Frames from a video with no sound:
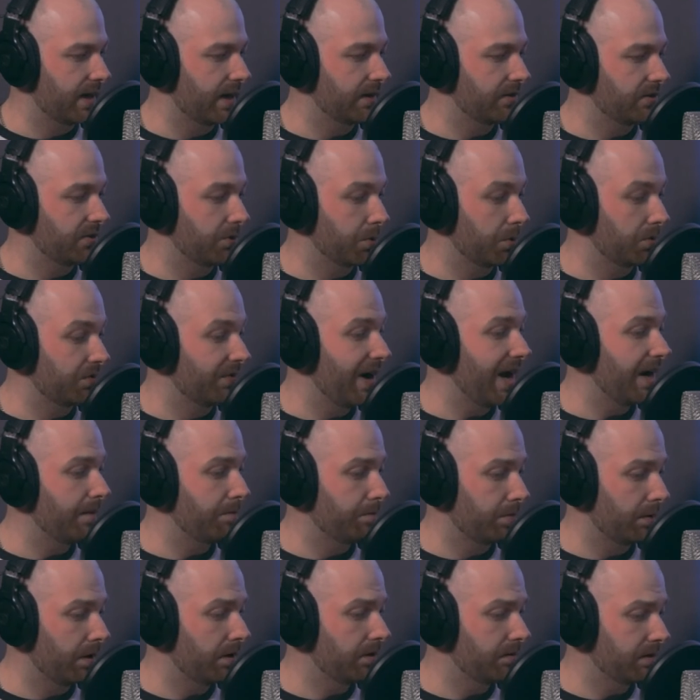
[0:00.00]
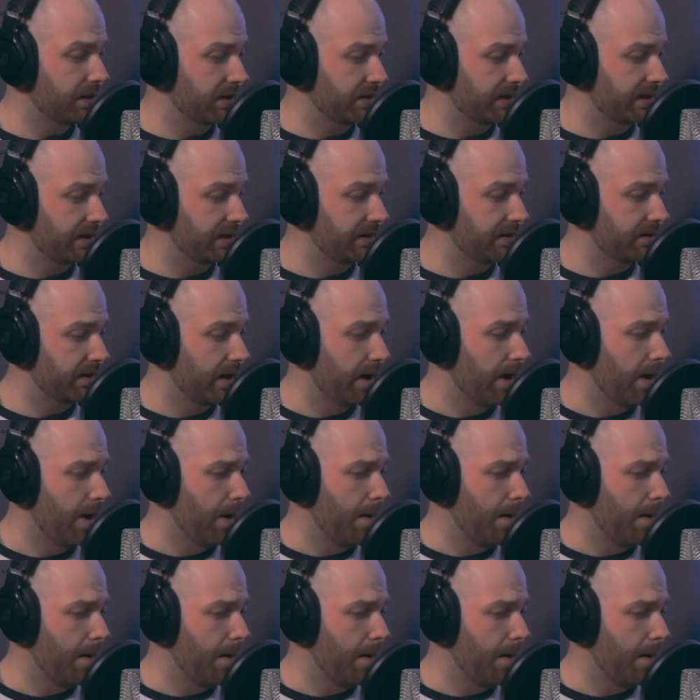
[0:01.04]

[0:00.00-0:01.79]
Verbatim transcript: thanks to a rare blood disease,